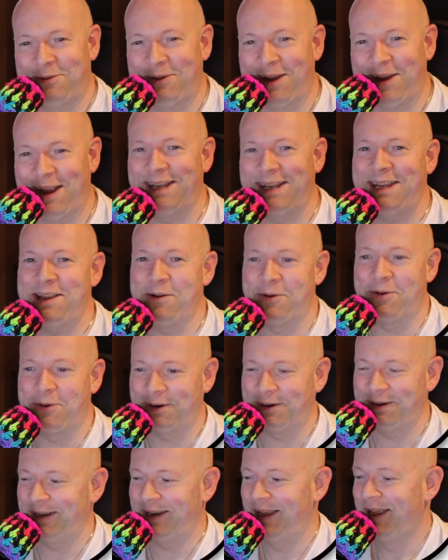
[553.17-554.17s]
Randy
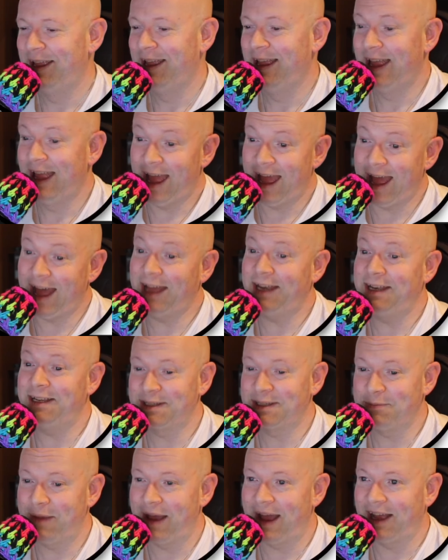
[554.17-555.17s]
Orton had
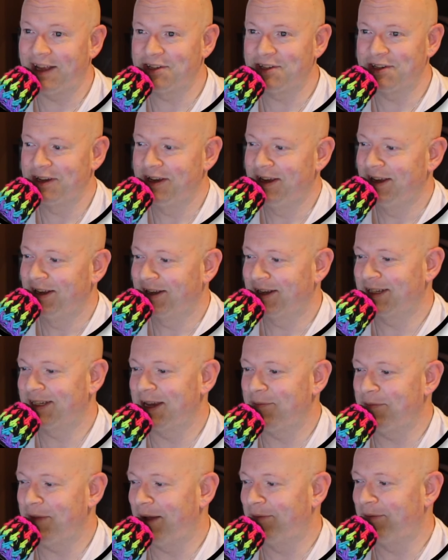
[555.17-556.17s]
his match. Because
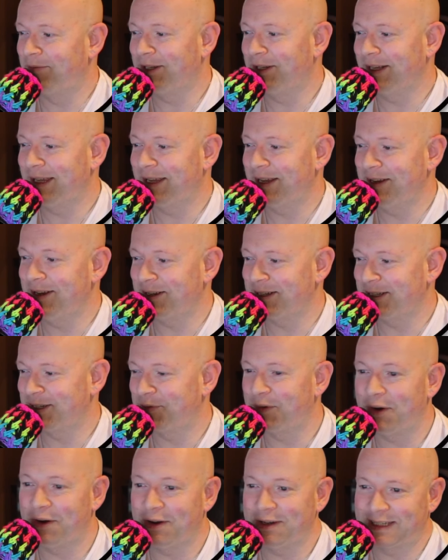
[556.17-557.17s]
I'm looking, because
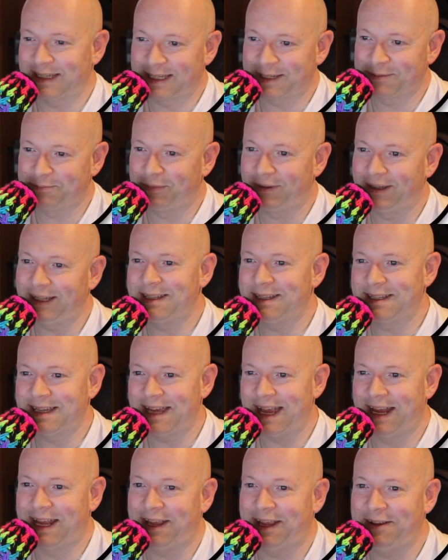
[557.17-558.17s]
for a split
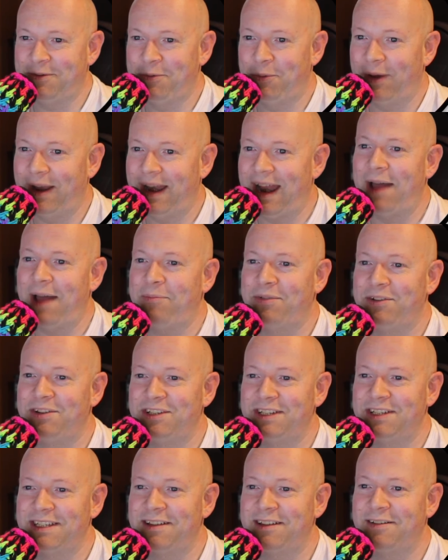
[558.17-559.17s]
second, what happened
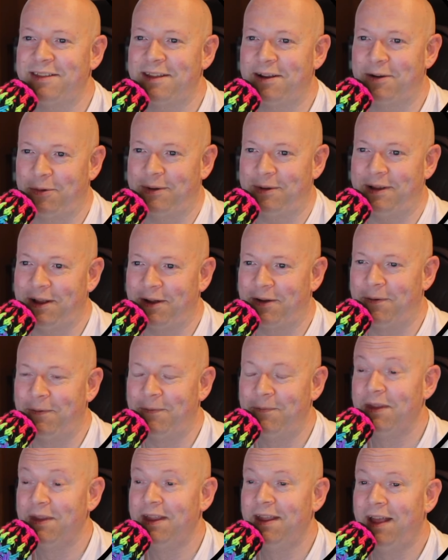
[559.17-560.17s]
just there? There we go.
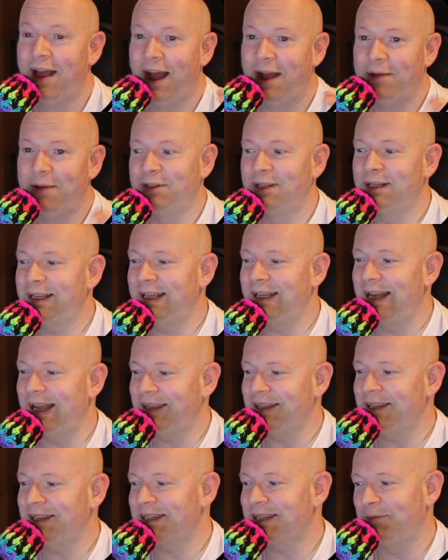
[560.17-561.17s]
I'm looking at
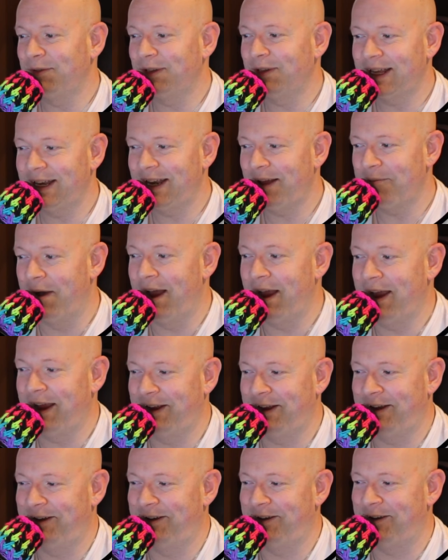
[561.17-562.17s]
this. I'm looking at
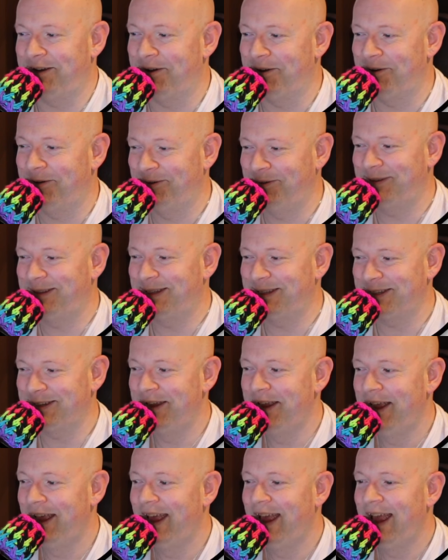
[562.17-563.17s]
my notes.
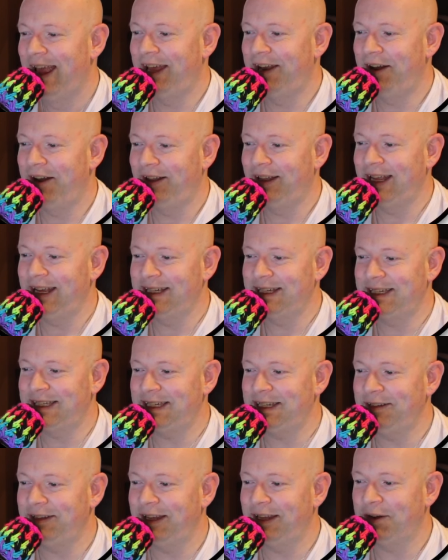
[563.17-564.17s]
And all I
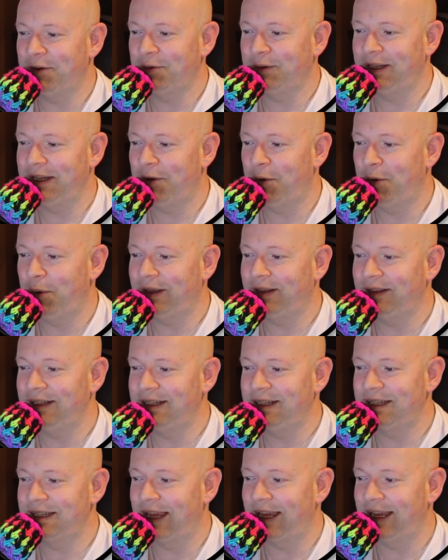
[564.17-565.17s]
see like really quickly
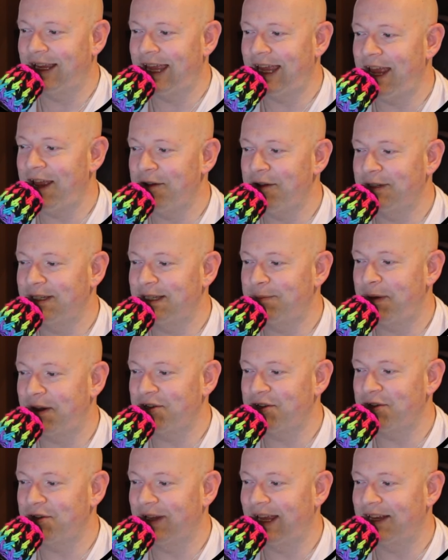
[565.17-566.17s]
is like KO
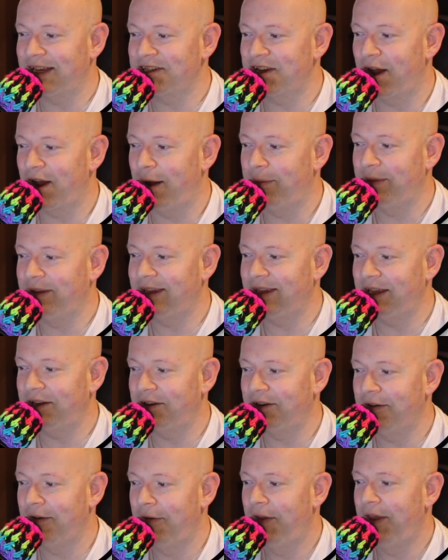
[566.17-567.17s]
special guest
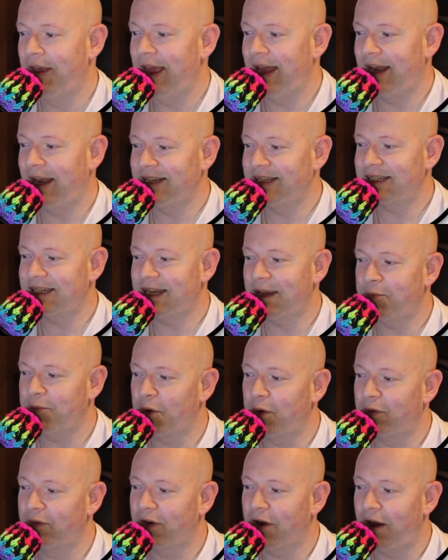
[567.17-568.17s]
commentator. And I skipped
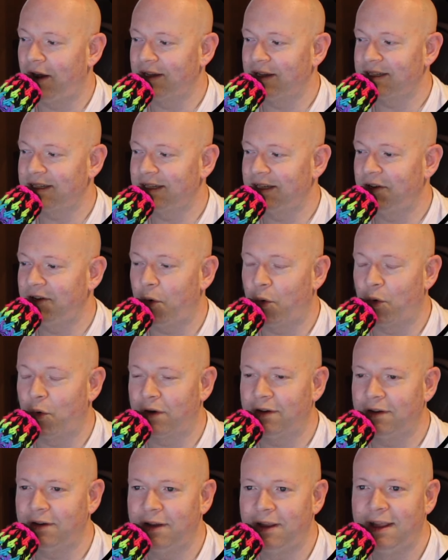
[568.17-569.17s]
over Austin and
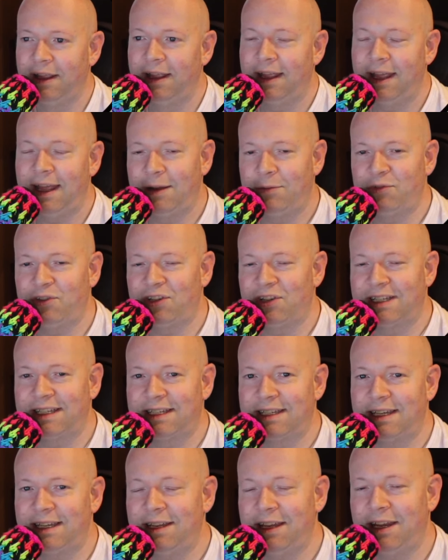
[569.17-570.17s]
Orton. And I'm just
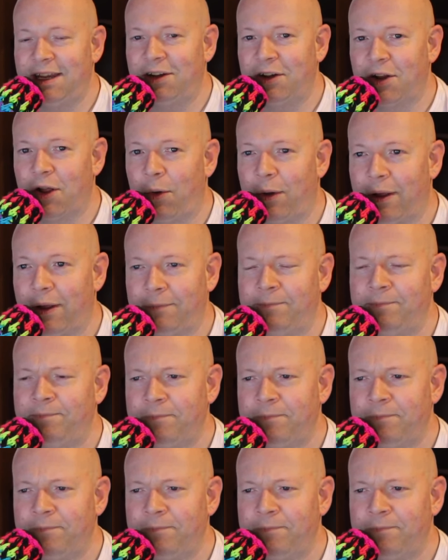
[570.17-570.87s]
sitting here going,